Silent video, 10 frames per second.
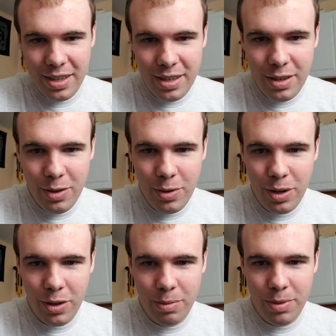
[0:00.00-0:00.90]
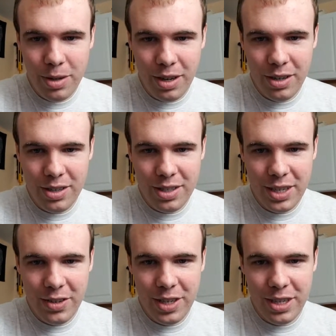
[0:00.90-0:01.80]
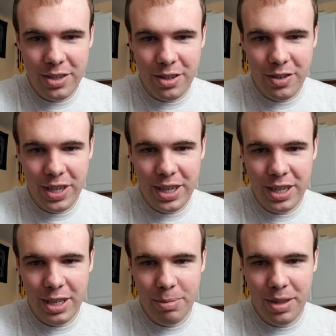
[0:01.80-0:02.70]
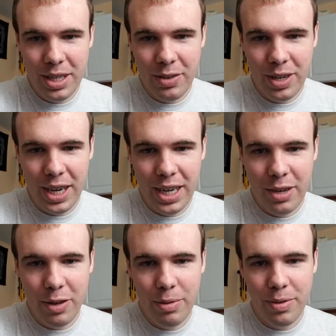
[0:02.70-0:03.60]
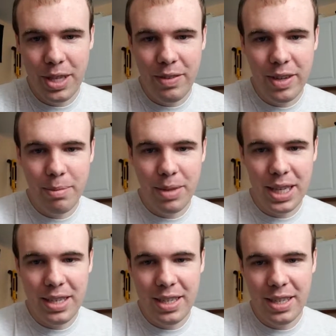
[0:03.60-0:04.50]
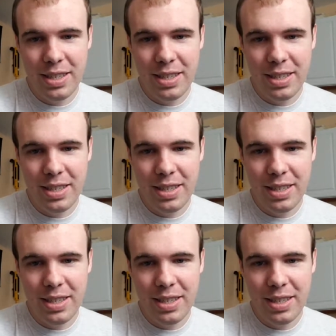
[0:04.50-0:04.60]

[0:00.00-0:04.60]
new home gardeners nowadays are already caught up in the organic wave before they even get planted at